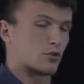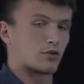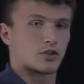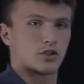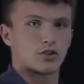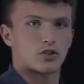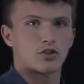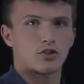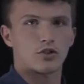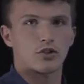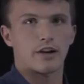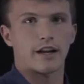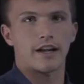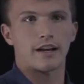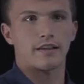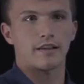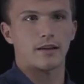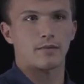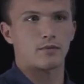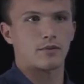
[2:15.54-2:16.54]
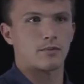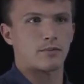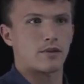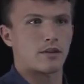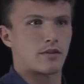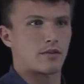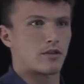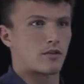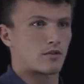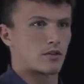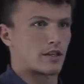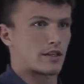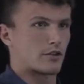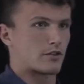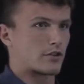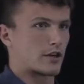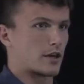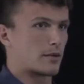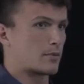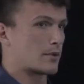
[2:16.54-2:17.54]
just training them to be
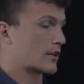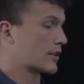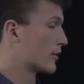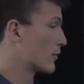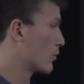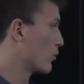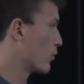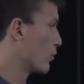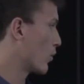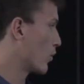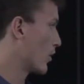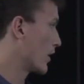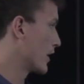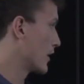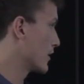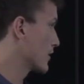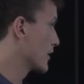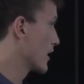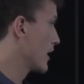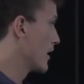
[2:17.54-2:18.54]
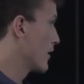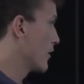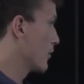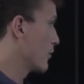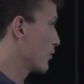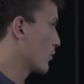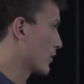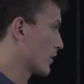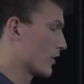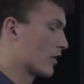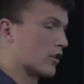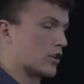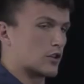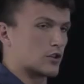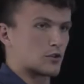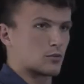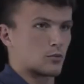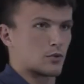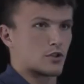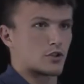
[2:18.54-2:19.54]
incredibly good warriors.
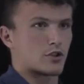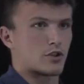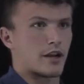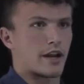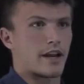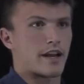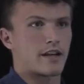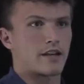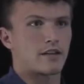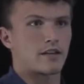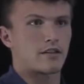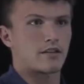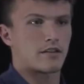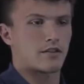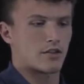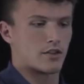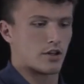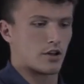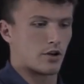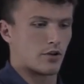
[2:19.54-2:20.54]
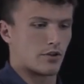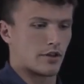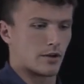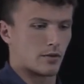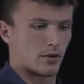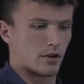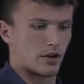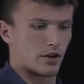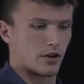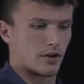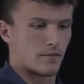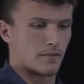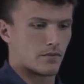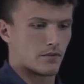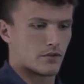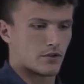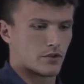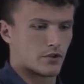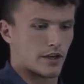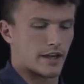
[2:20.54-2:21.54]
Girls were trained, they were
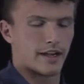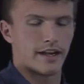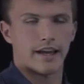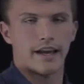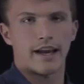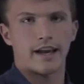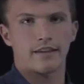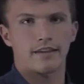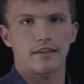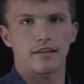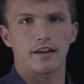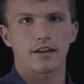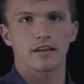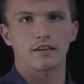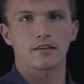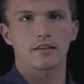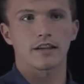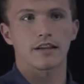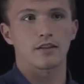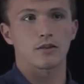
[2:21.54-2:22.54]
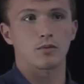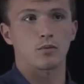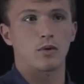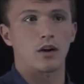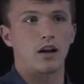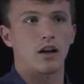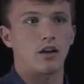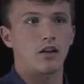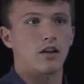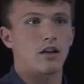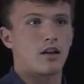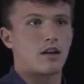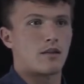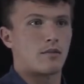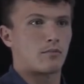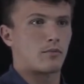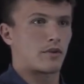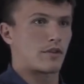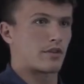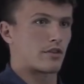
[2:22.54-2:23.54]
trained athletically as well
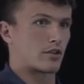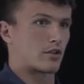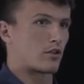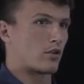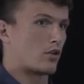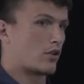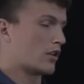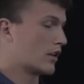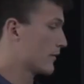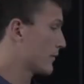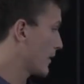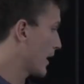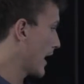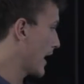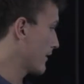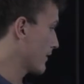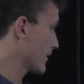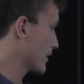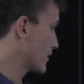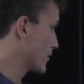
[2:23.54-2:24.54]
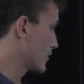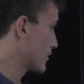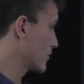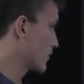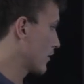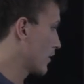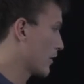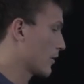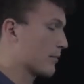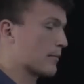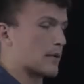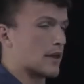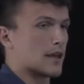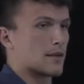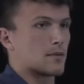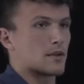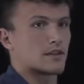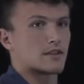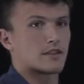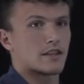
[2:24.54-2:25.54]
with the goal of having strong
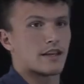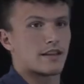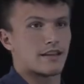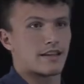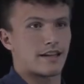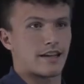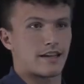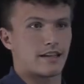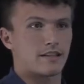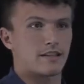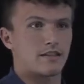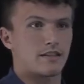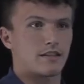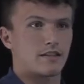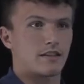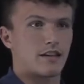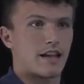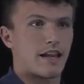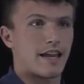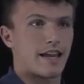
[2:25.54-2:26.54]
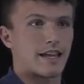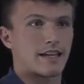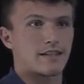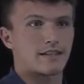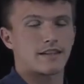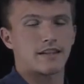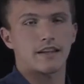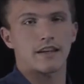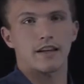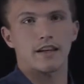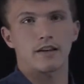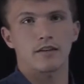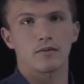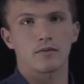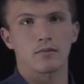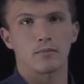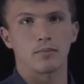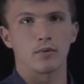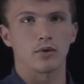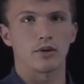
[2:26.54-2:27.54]
babies. And then at
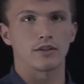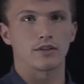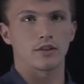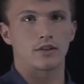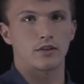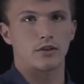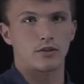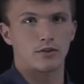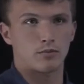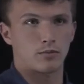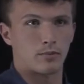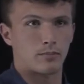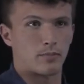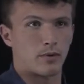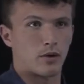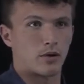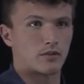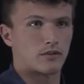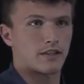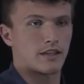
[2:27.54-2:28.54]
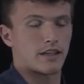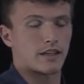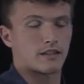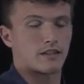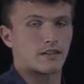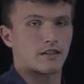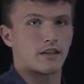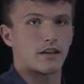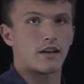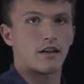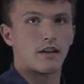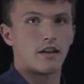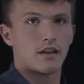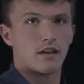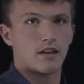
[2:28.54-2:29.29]
18, the boys and girls were both tested